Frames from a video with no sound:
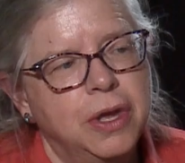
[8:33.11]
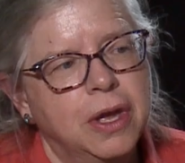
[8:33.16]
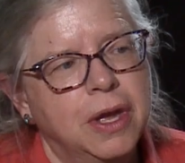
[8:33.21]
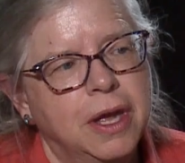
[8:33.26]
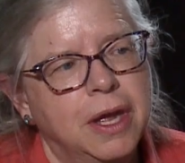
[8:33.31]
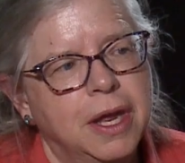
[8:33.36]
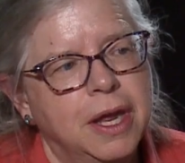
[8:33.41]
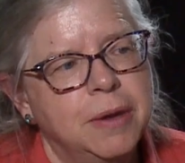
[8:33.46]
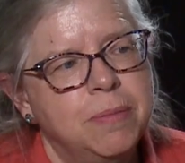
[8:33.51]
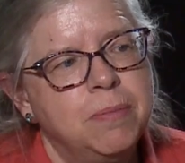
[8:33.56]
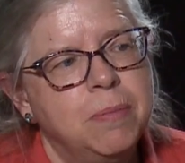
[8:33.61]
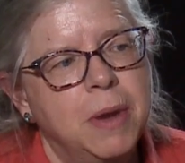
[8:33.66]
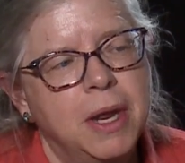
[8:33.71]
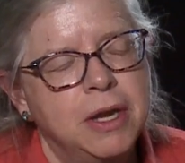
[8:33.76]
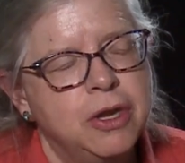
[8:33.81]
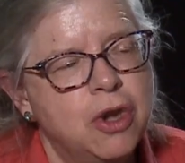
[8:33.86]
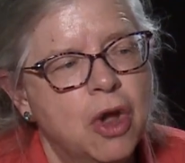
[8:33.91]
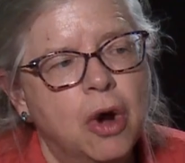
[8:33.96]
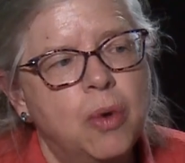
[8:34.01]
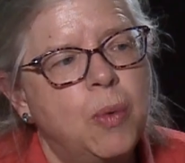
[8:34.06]
in
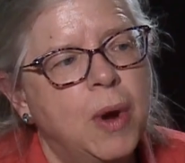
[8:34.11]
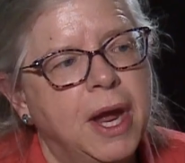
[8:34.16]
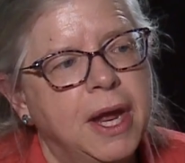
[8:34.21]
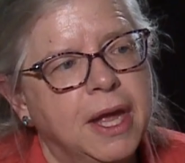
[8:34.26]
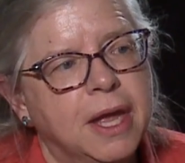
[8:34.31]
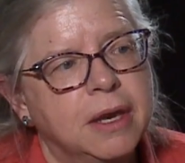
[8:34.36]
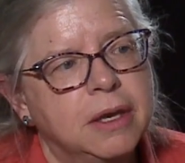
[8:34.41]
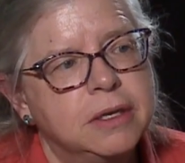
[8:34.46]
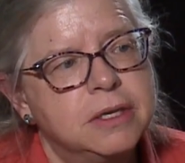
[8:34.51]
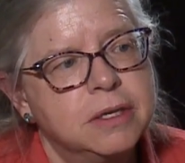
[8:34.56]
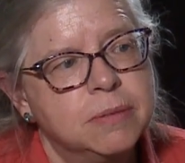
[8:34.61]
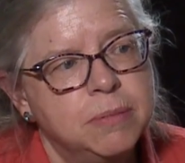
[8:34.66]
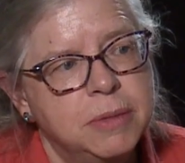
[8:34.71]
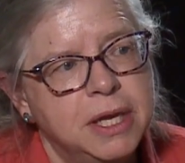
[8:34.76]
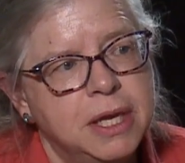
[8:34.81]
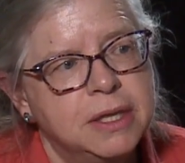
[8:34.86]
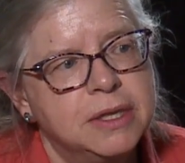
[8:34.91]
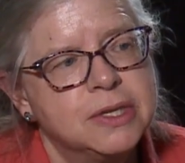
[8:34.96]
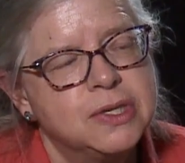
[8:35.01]
no way, and to me,